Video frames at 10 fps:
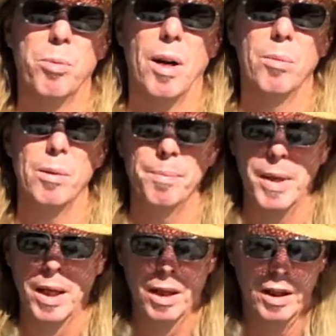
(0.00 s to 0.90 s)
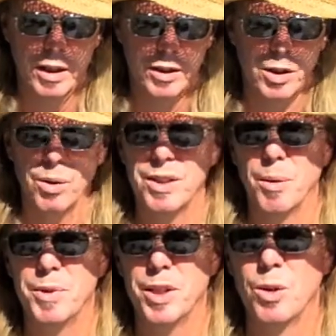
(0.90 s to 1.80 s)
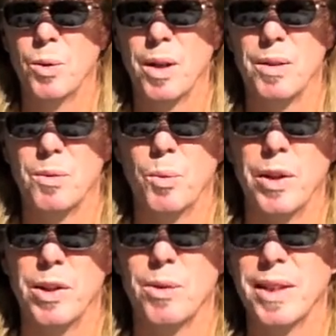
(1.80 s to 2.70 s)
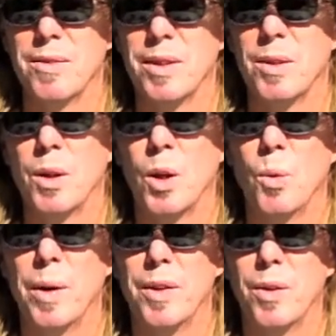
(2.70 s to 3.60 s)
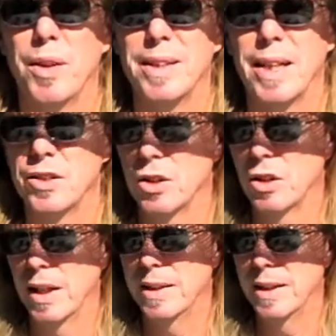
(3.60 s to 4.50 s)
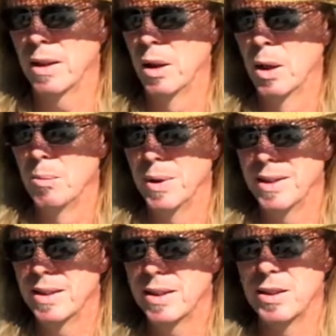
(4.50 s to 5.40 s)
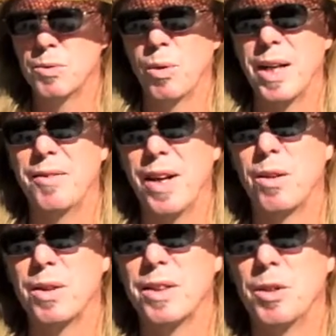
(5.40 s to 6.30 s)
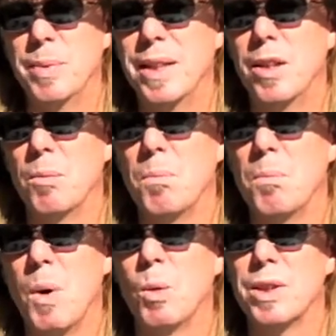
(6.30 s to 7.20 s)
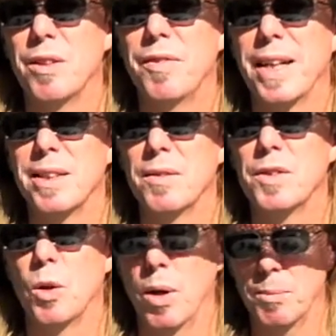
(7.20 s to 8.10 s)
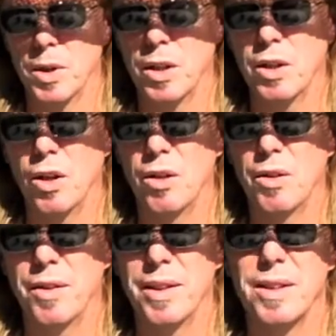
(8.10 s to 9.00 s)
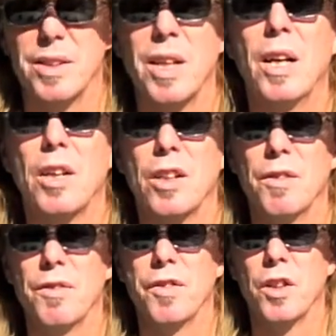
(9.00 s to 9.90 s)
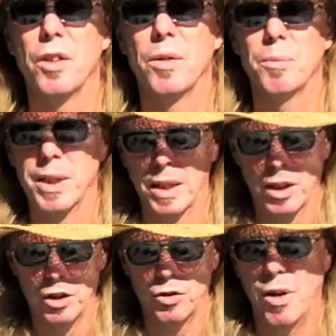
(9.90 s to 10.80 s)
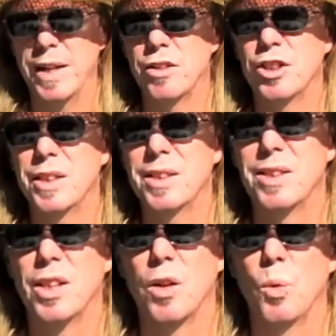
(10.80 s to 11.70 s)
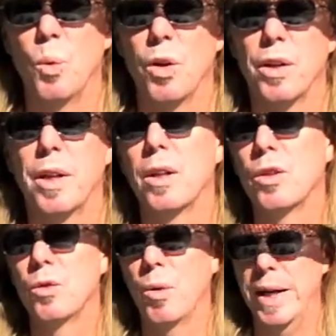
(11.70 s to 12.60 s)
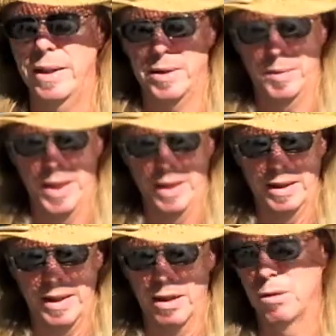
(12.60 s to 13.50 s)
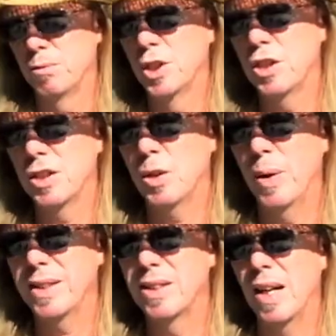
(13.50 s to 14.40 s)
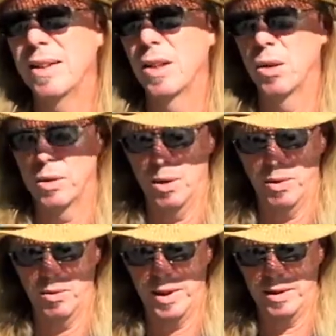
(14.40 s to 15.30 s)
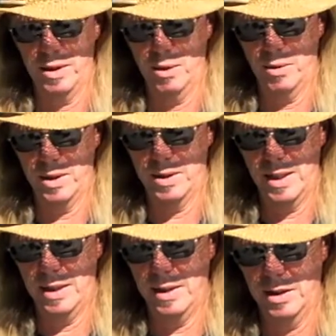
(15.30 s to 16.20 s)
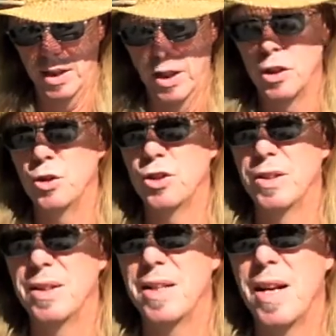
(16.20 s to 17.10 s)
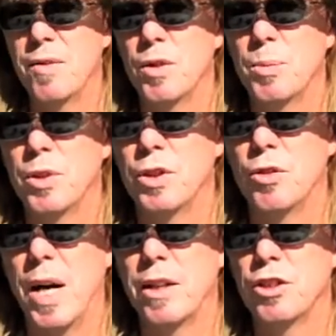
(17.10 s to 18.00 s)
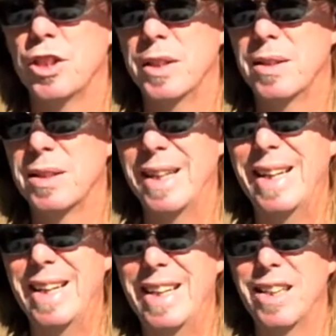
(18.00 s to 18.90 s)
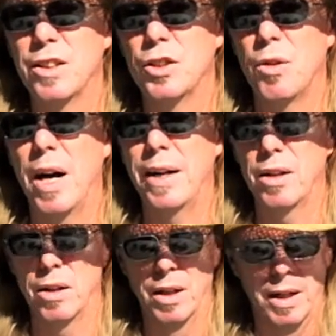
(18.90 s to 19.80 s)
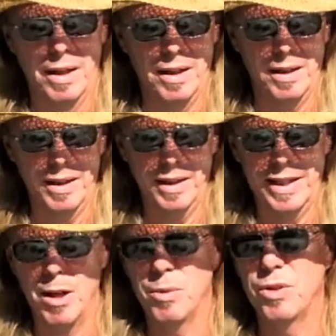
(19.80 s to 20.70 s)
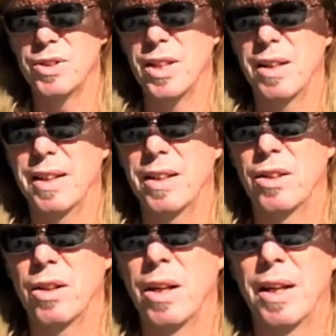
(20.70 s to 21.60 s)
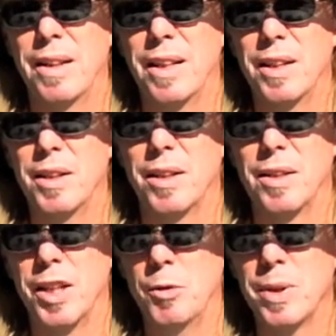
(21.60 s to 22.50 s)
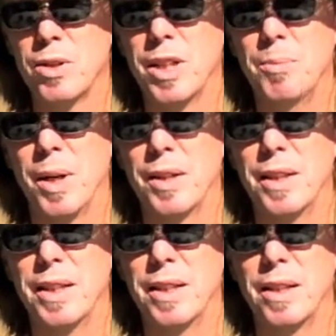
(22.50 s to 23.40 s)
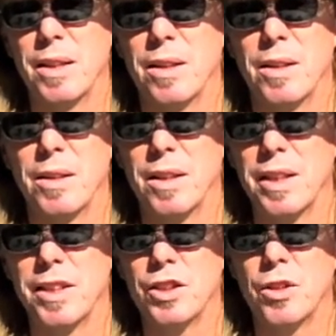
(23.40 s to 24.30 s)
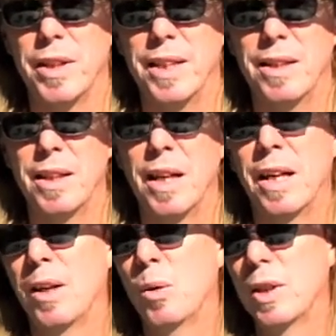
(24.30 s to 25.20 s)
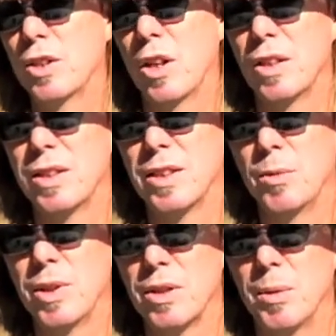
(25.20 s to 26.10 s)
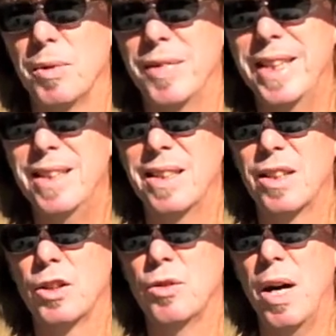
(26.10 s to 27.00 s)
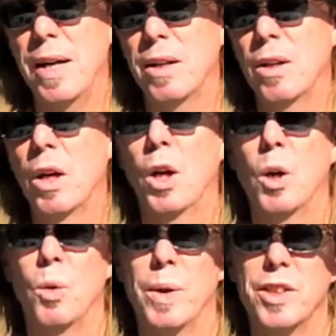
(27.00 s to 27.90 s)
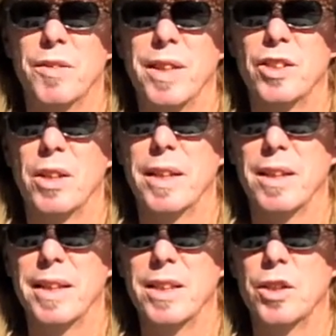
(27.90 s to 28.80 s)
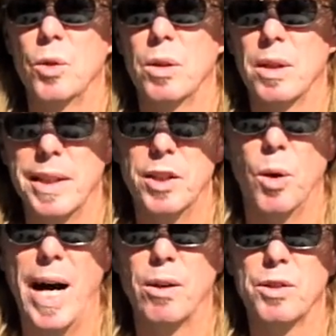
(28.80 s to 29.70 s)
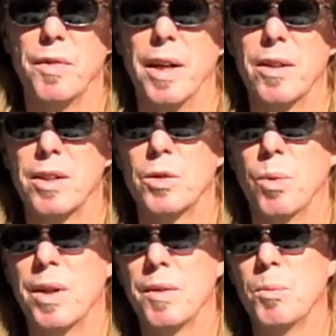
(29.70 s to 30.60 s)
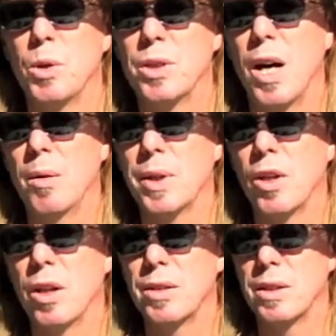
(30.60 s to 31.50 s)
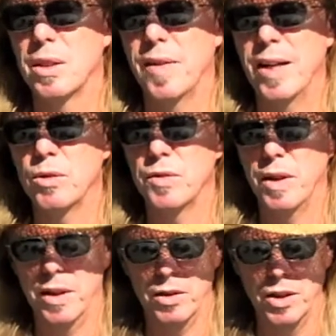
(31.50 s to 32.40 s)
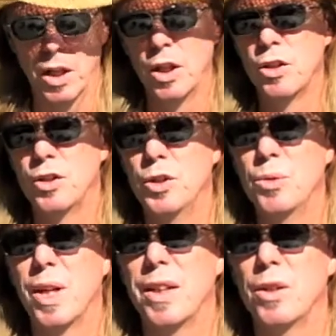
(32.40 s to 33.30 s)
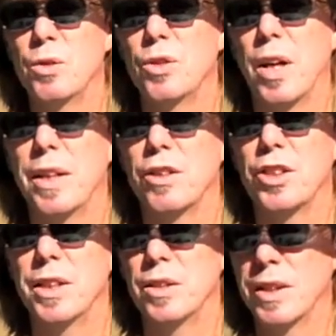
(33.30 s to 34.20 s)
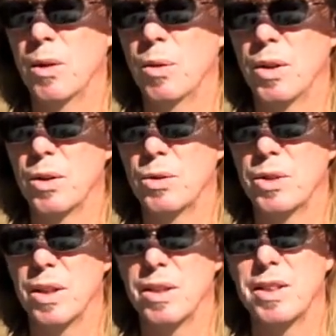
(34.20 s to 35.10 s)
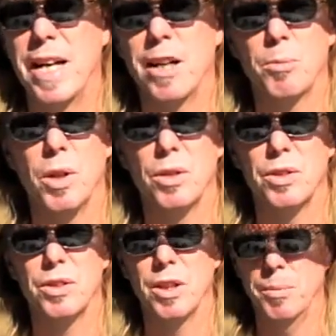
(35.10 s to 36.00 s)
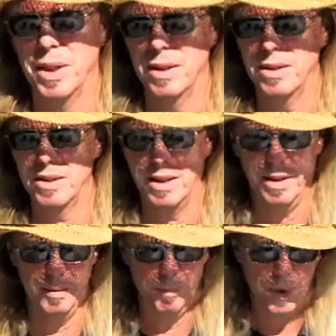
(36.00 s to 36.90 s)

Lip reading: problem. So it's up to you on where you live and whether you think that's a good idea. But this is what I found to be the most effective. So I'm going to call this confirmed. Dryer sheets work great. Now, just as a quick side note, I want to say that you should never put dryer sheets in the dryer. The chemicals on here, they build up on the lint screen, which causes the buildup of heat in the dryer, which eventually can lead to a house fire. It's one of the most common causes of house fires. Do not use dryer sheets. Get one of those static balls or something instead.